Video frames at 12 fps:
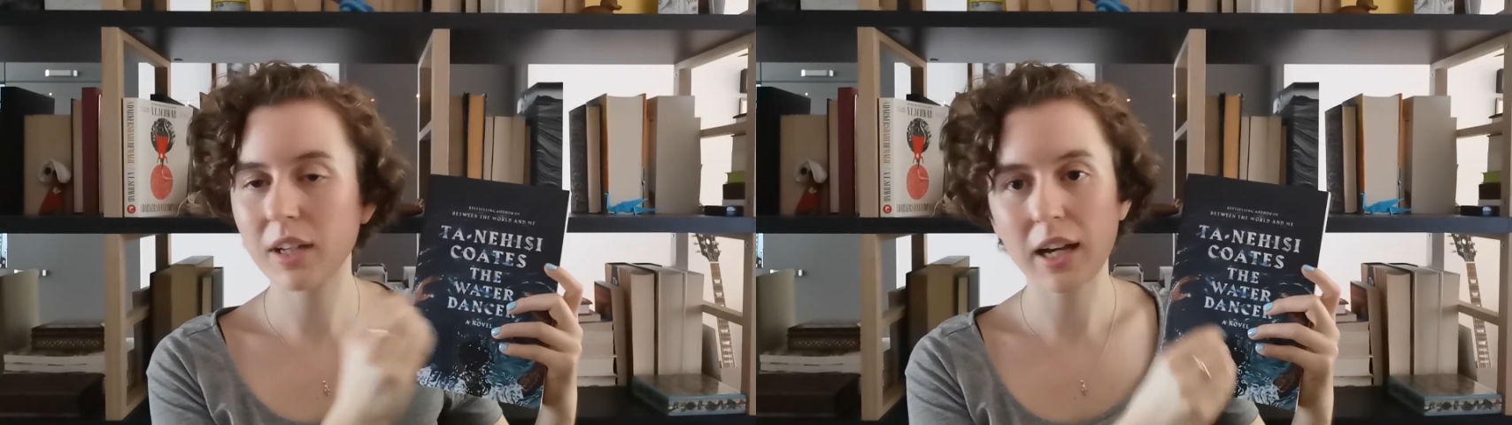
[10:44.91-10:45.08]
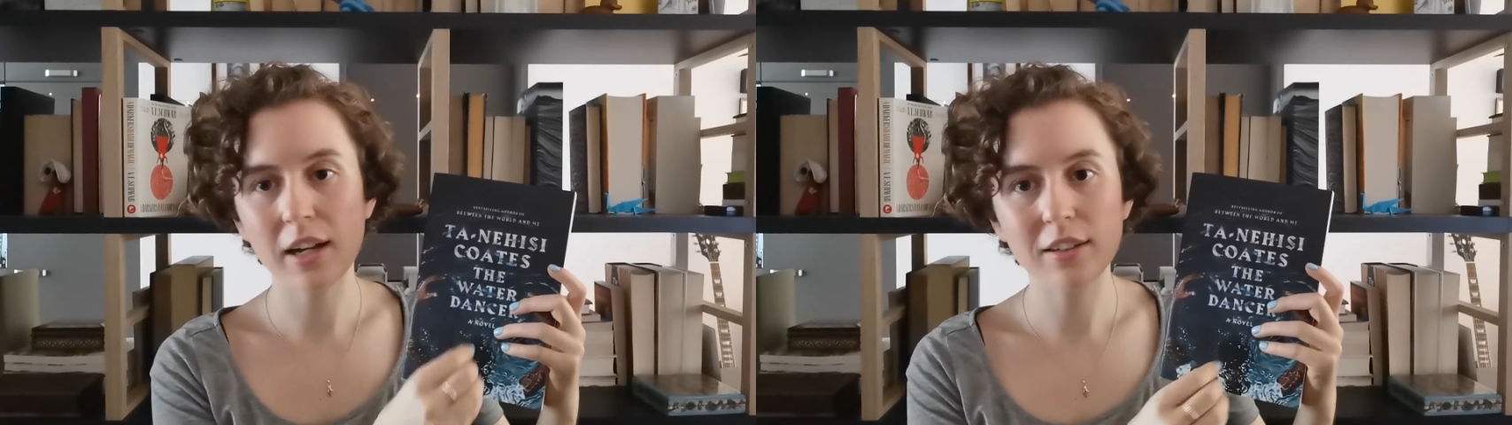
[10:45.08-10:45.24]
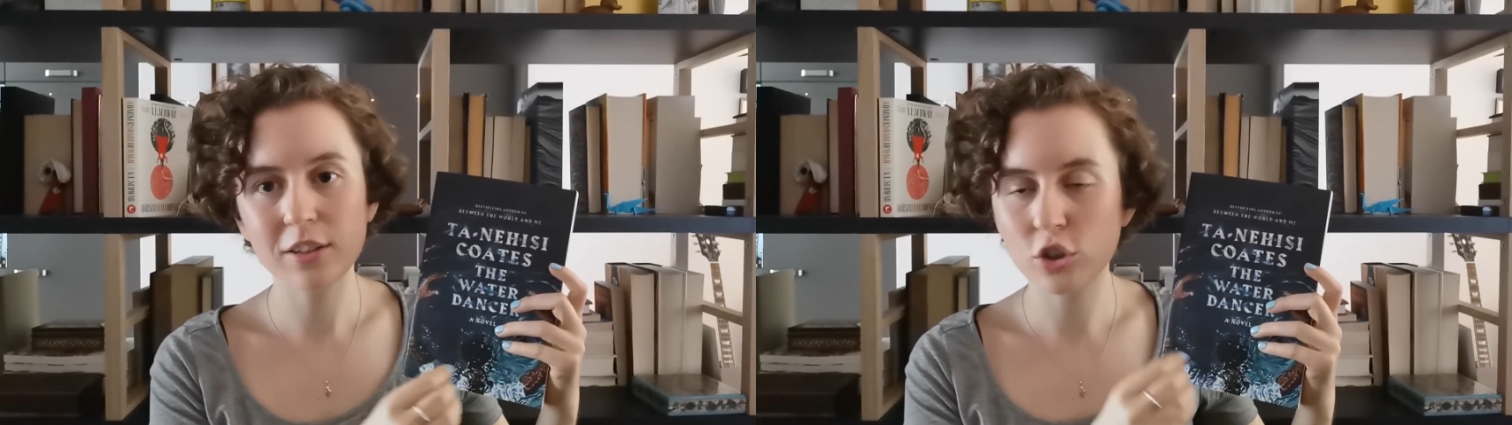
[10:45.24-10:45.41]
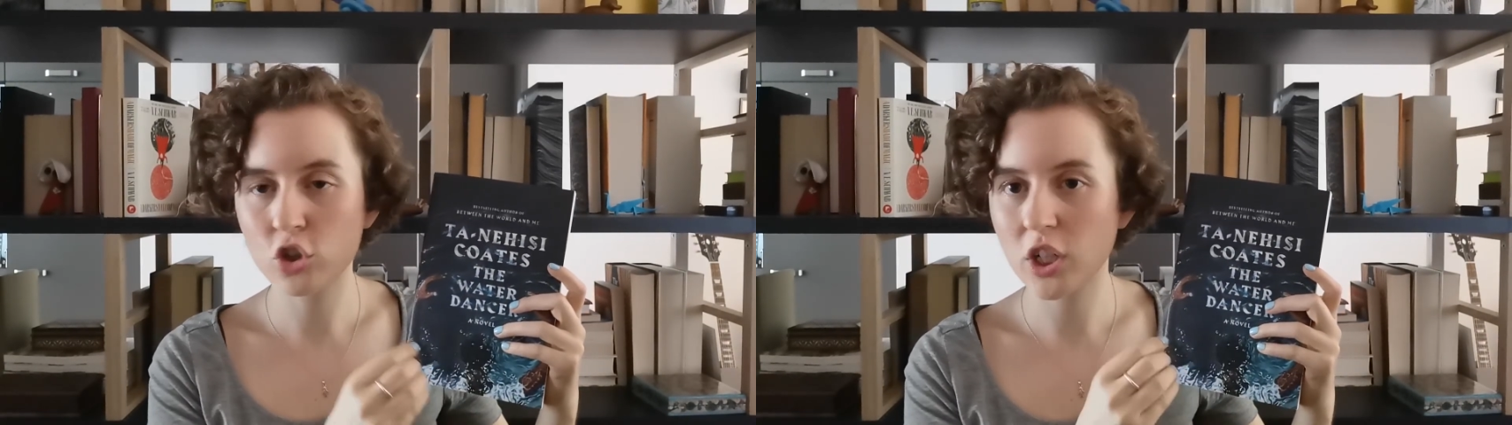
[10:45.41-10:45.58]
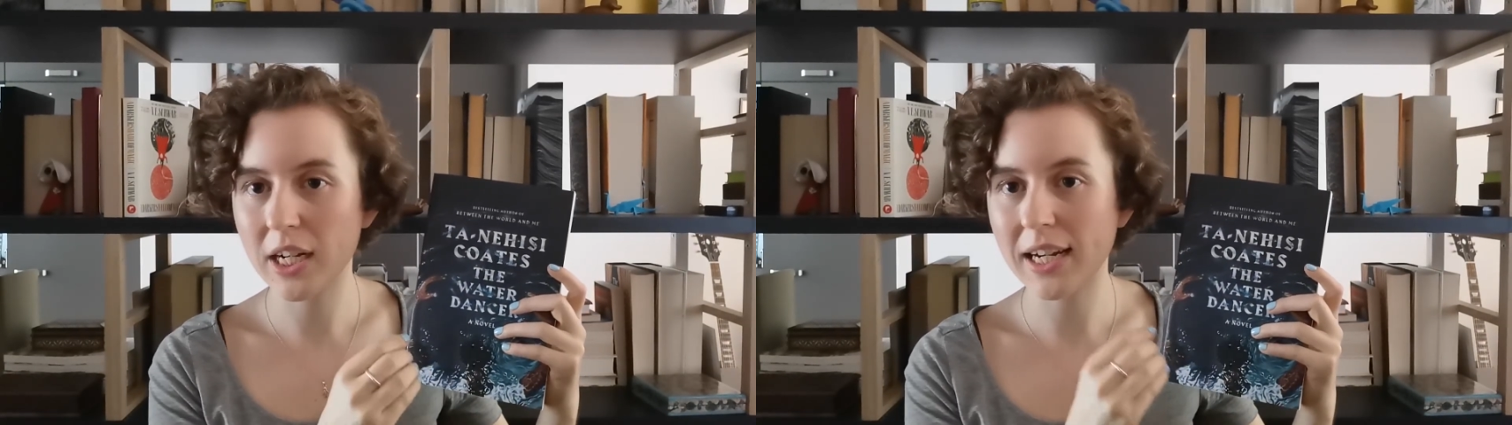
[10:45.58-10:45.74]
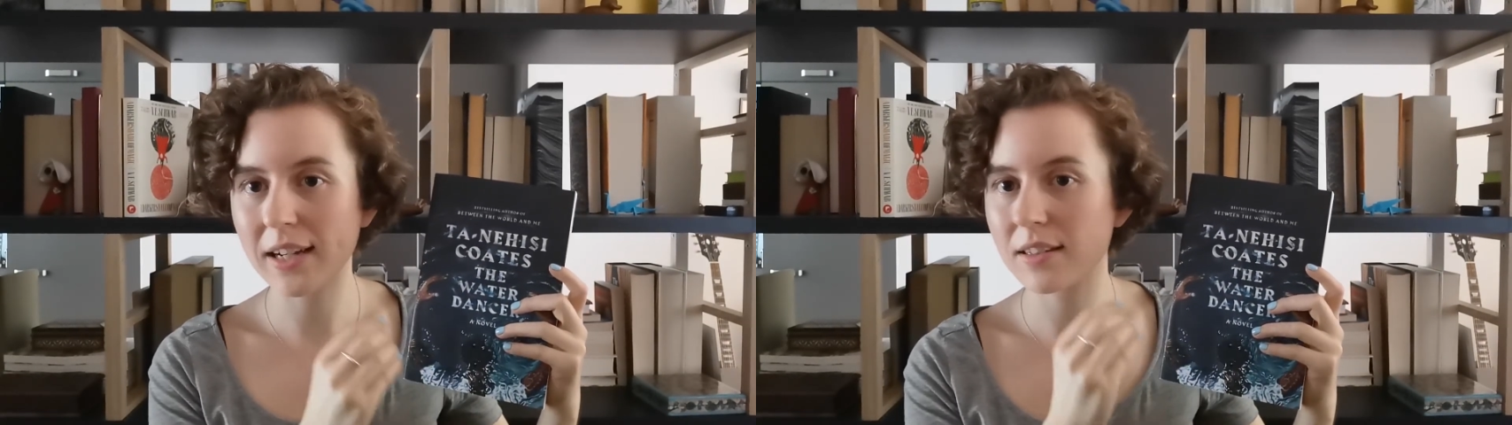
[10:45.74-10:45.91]
character
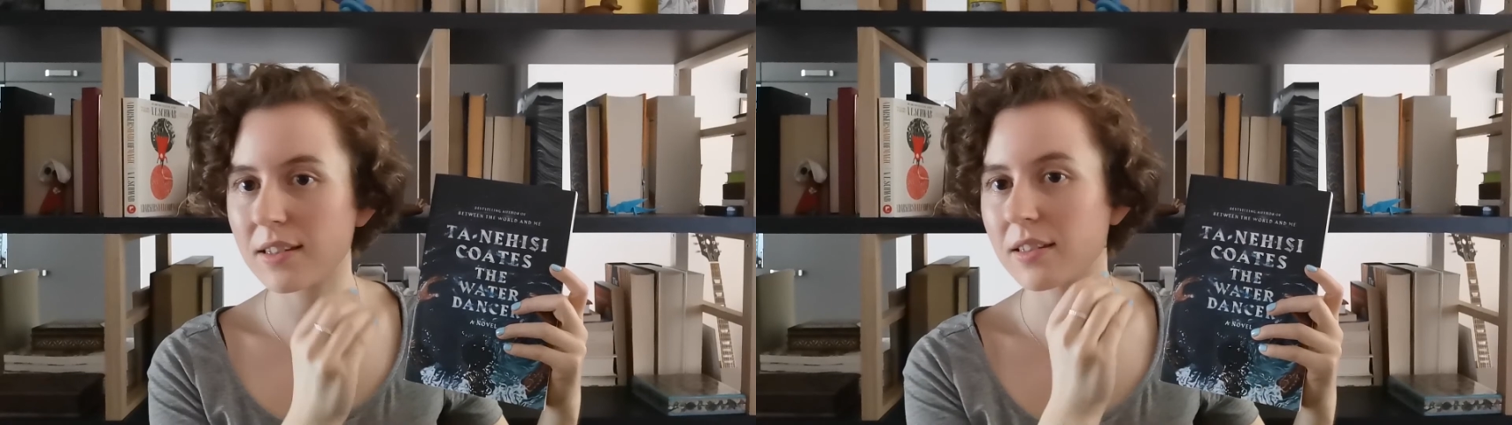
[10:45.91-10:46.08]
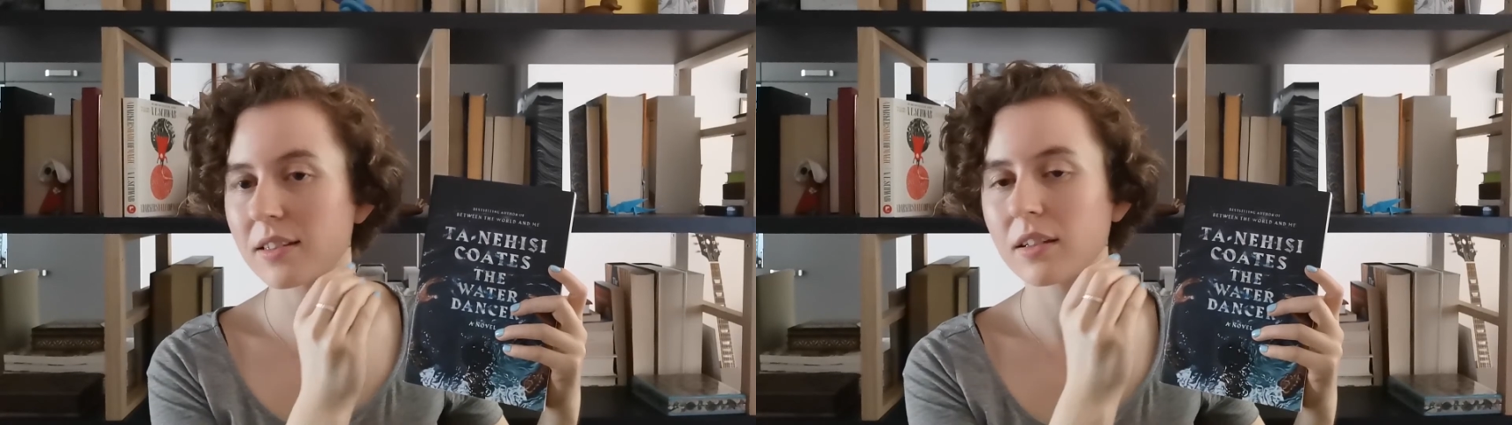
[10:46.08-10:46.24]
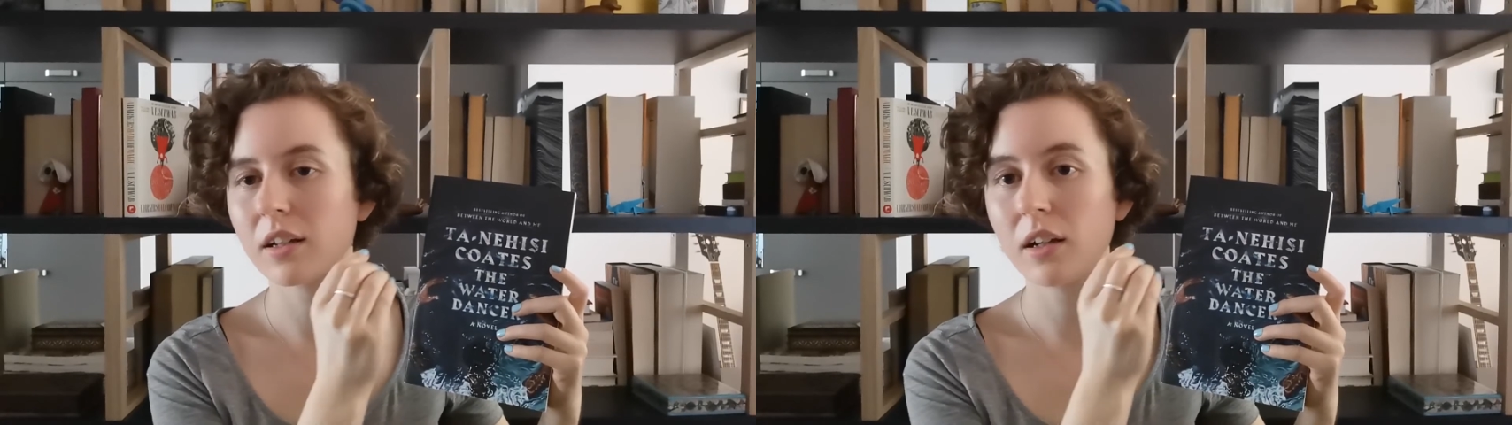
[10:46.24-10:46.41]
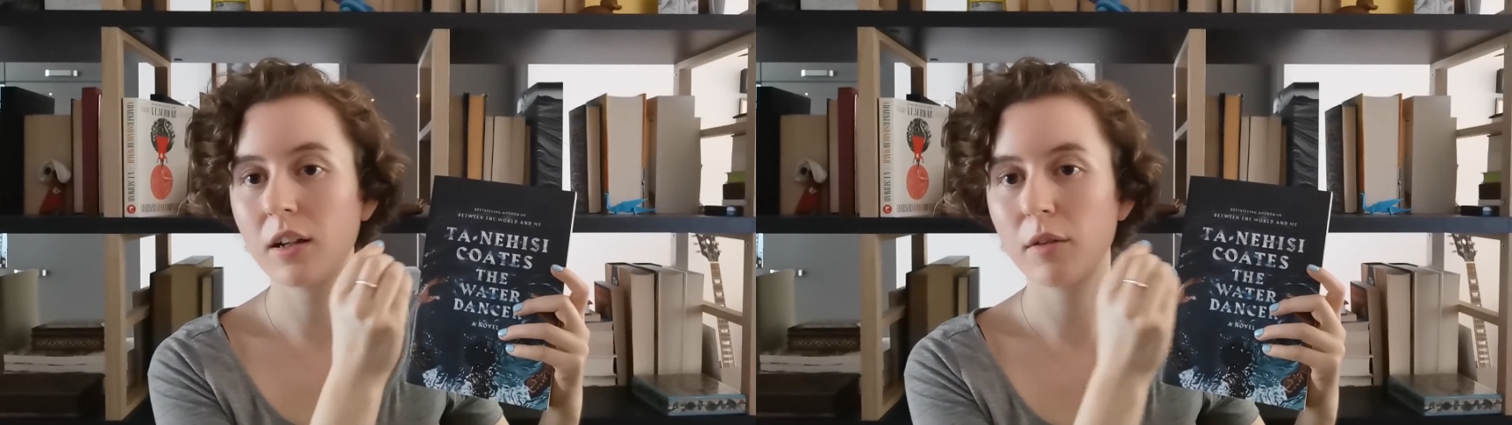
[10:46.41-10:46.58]
traits,